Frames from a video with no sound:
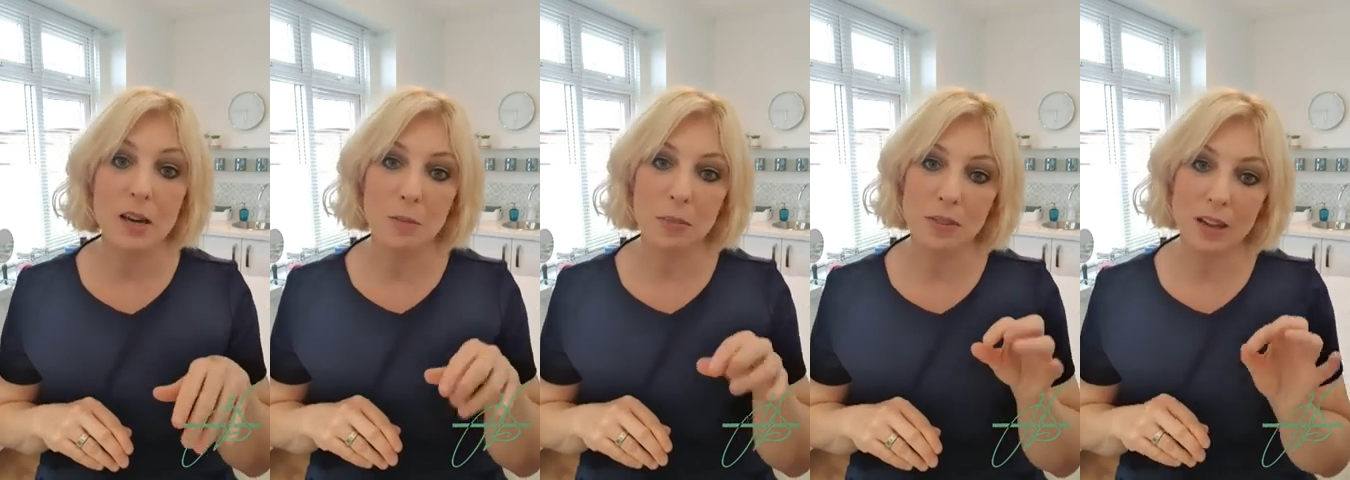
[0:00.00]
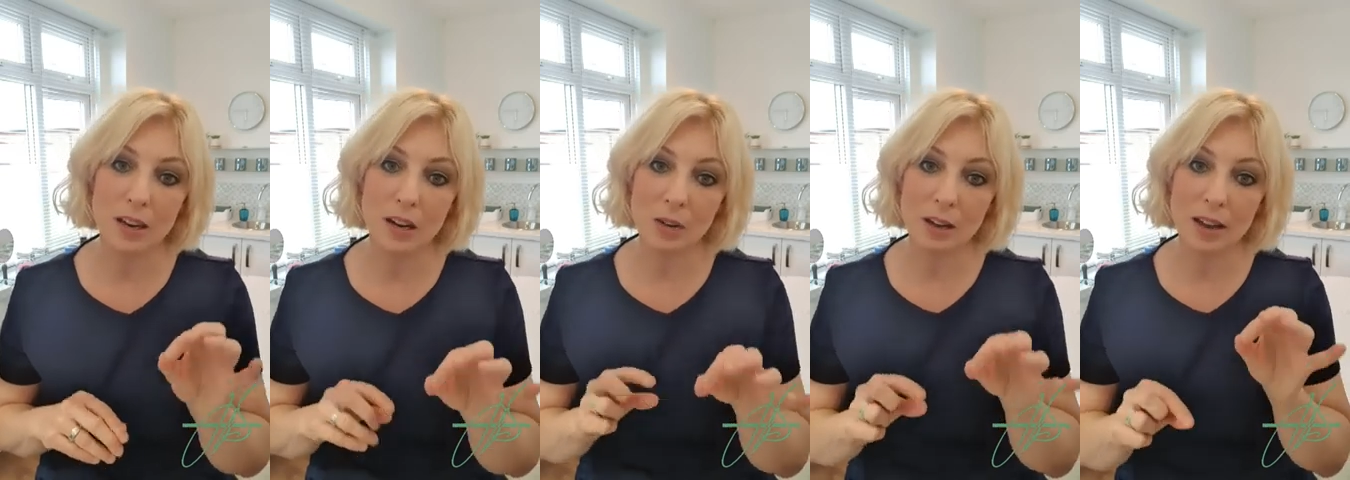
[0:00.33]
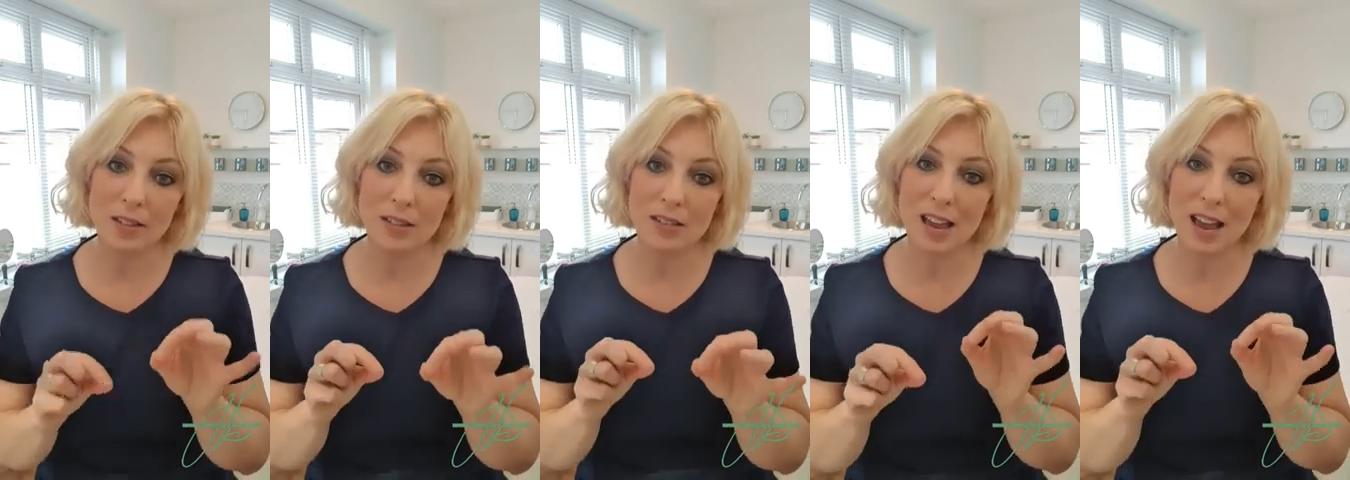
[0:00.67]
but then I'll get
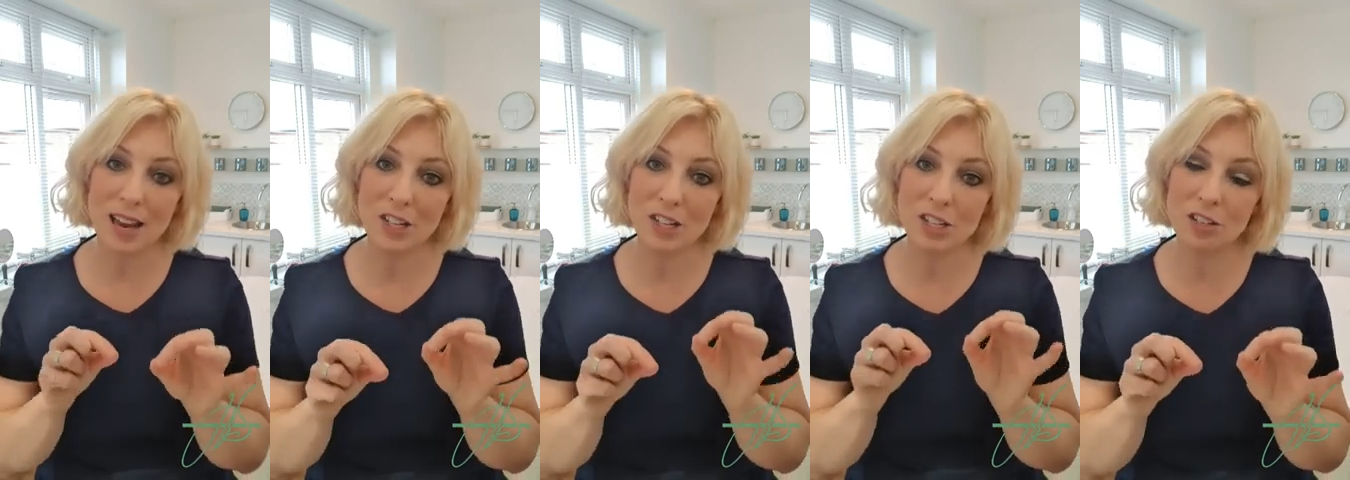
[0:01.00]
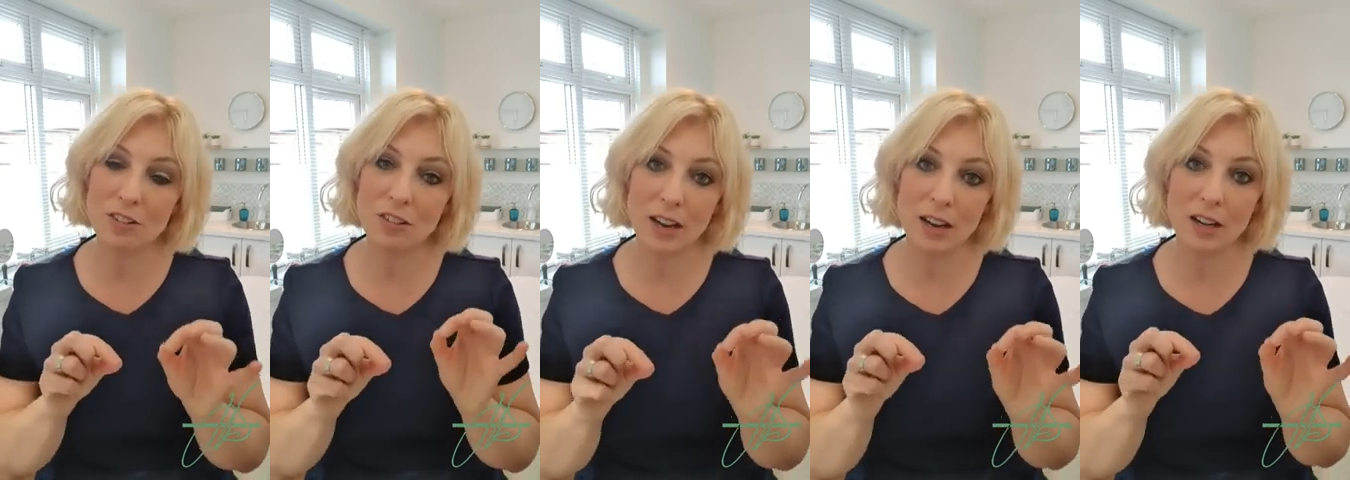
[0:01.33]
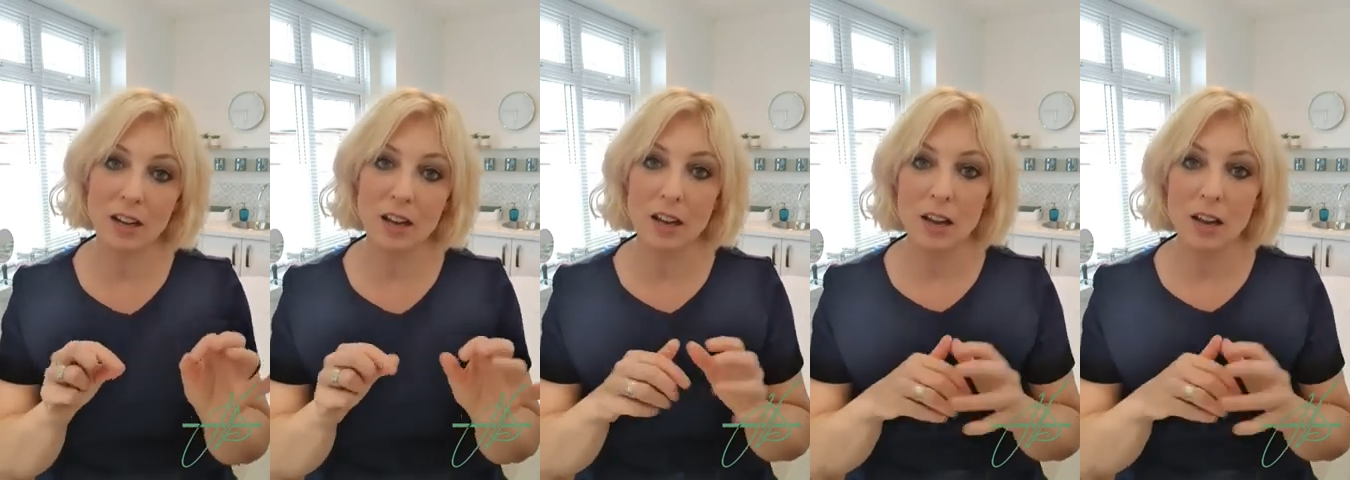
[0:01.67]
the texture in